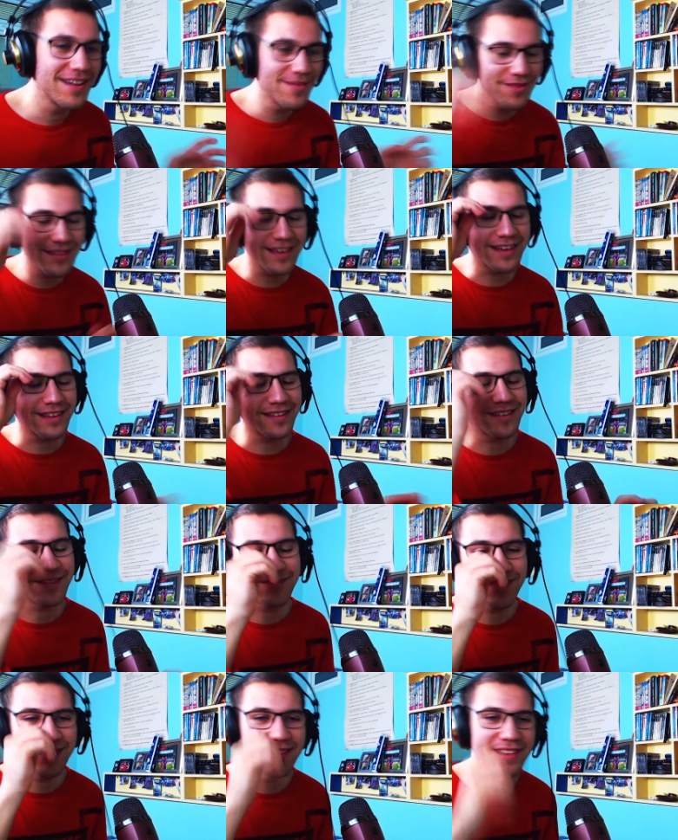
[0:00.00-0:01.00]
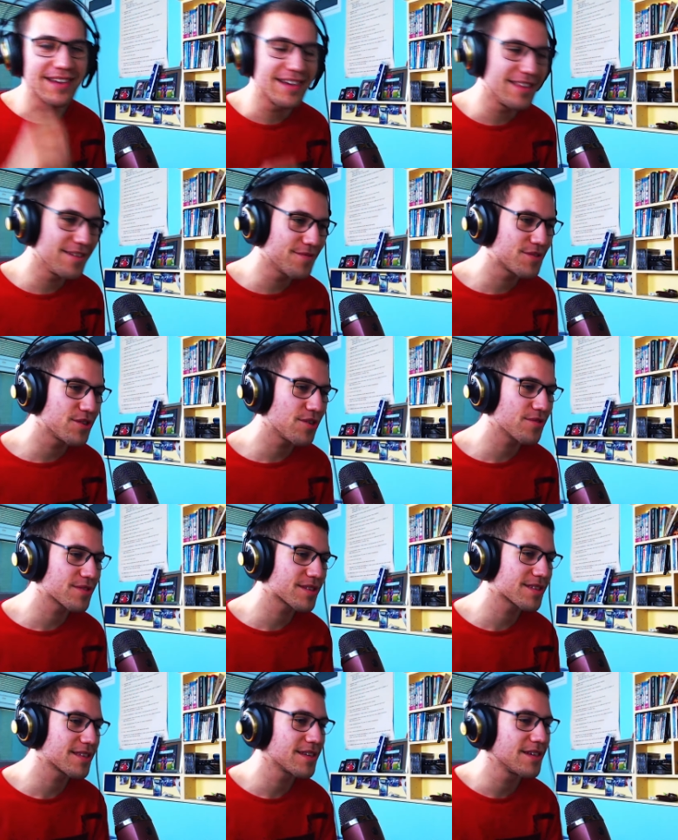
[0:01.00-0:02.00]
But yeah, enough
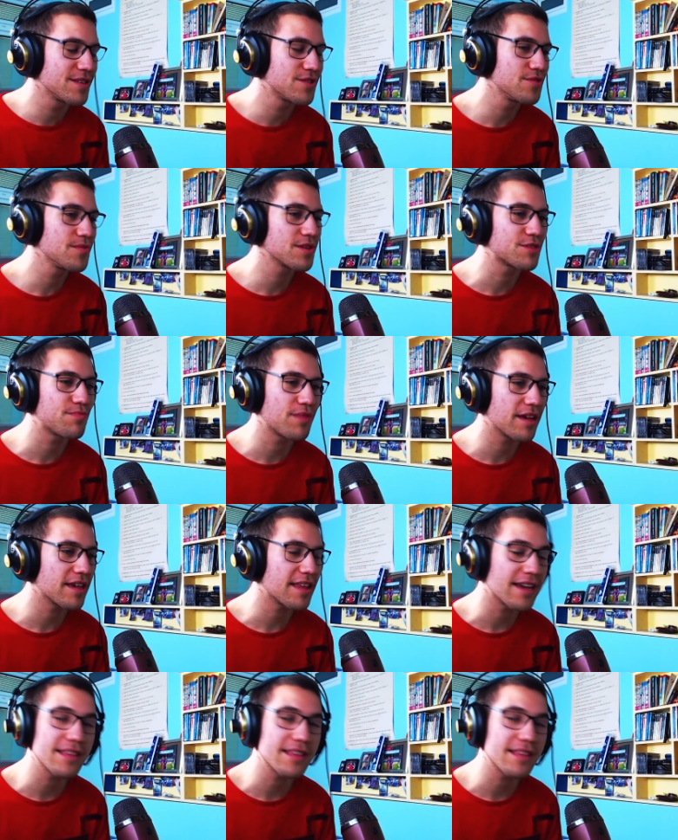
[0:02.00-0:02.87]
jokes, too much playing.